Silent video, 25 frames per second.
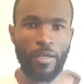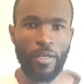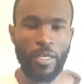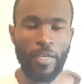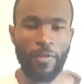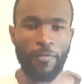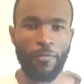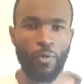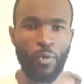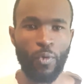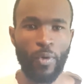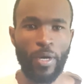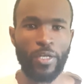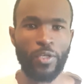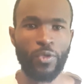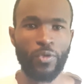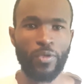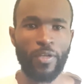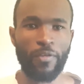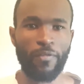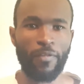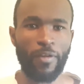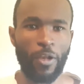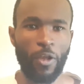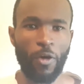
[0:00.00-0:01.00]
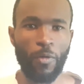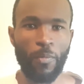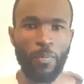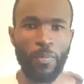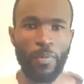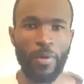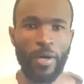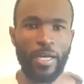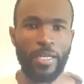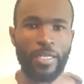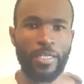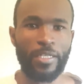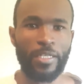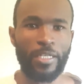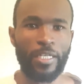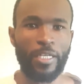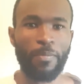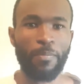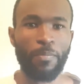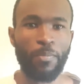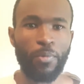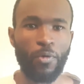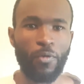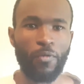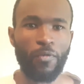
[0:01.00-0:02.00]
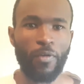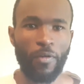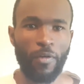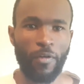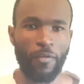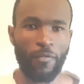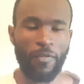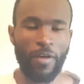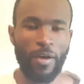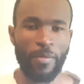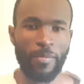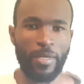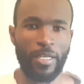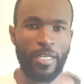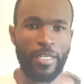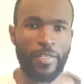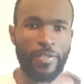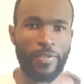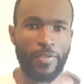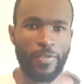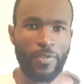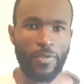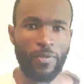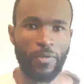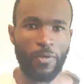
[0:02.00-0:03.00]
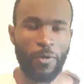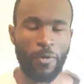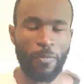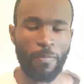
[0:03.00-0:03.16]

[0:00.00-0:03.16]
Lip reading: if we want to develop and improve our families,